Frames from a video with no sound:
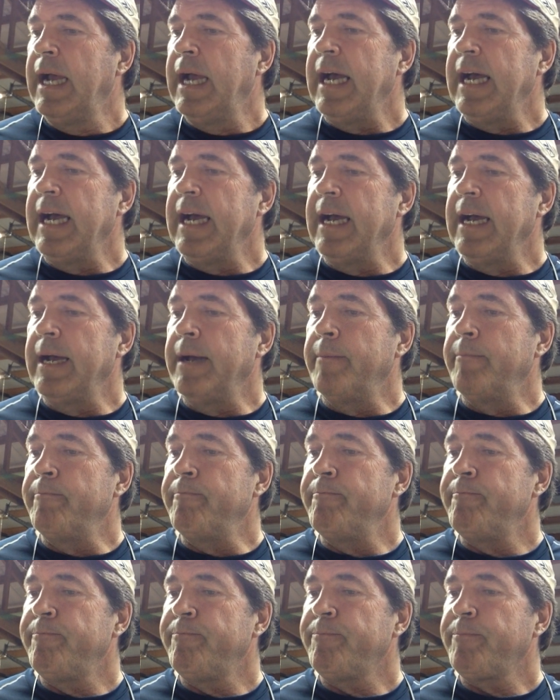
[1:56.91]

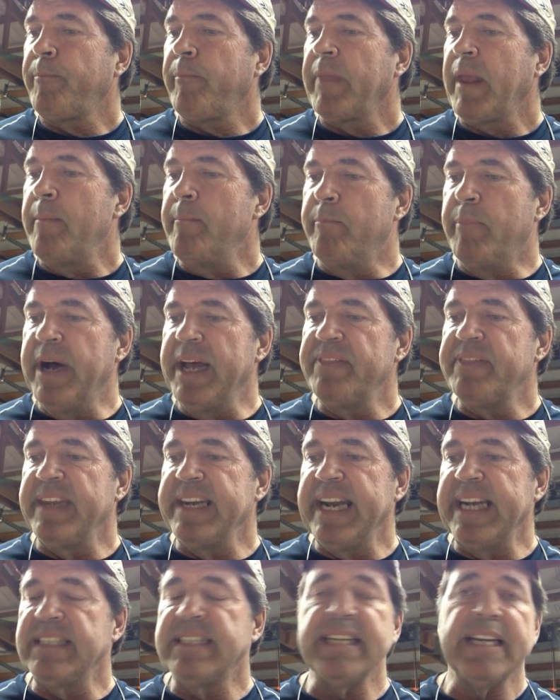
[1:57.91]
But the
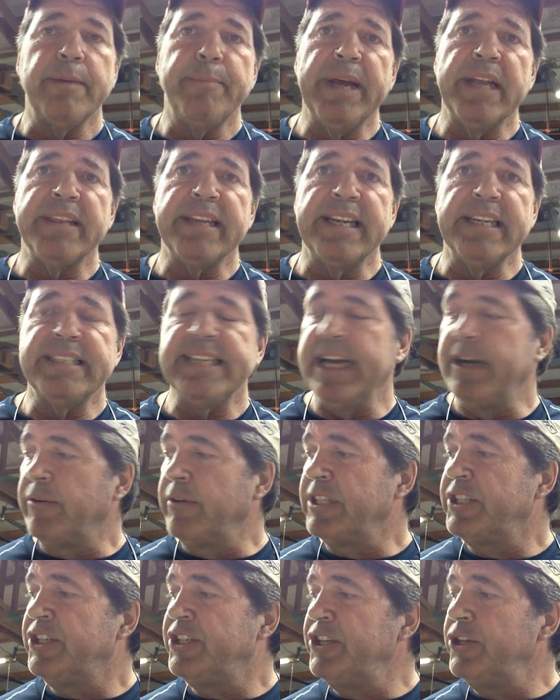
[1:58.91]
nice thing about the
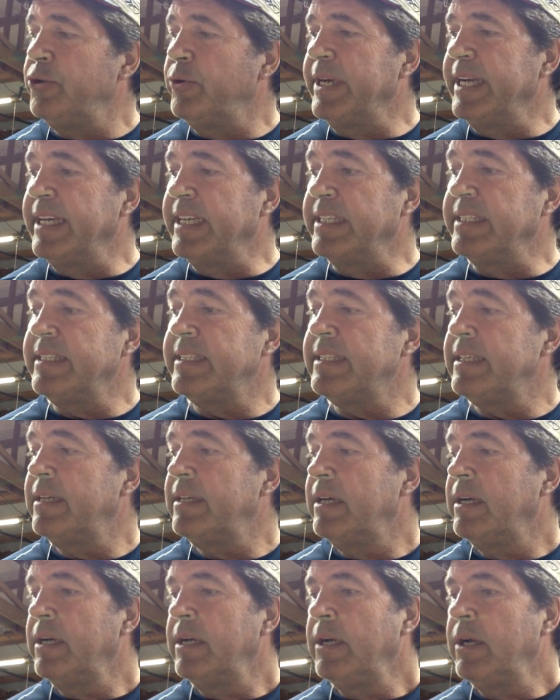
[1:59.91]
Integra 2 is
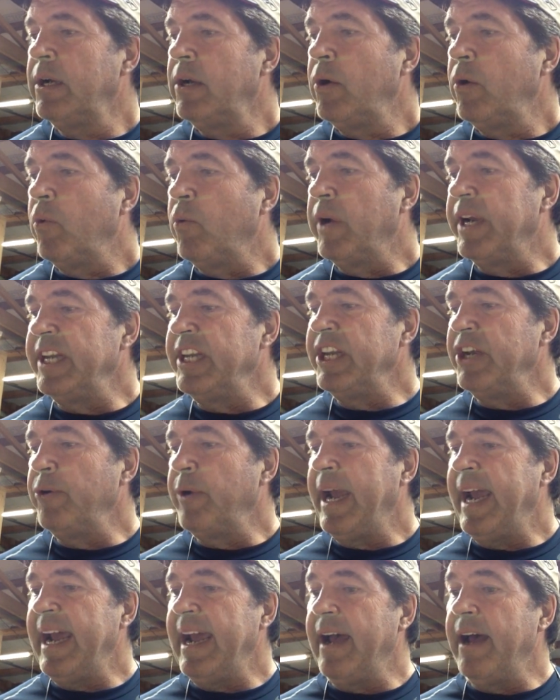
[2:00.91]
when you
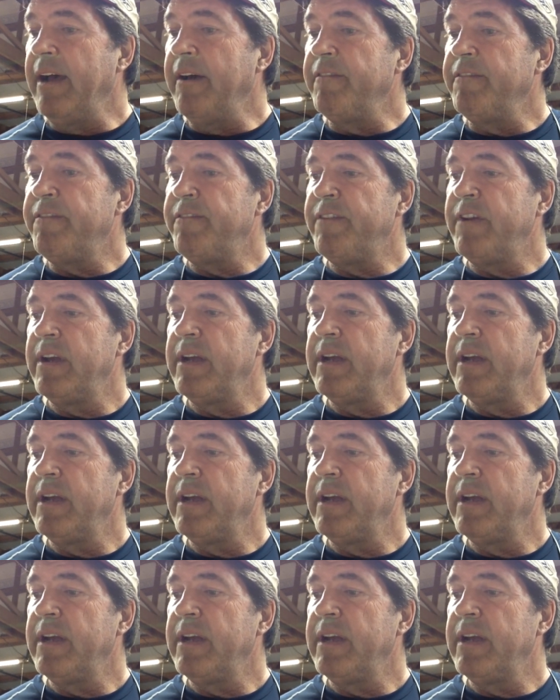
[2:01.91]
have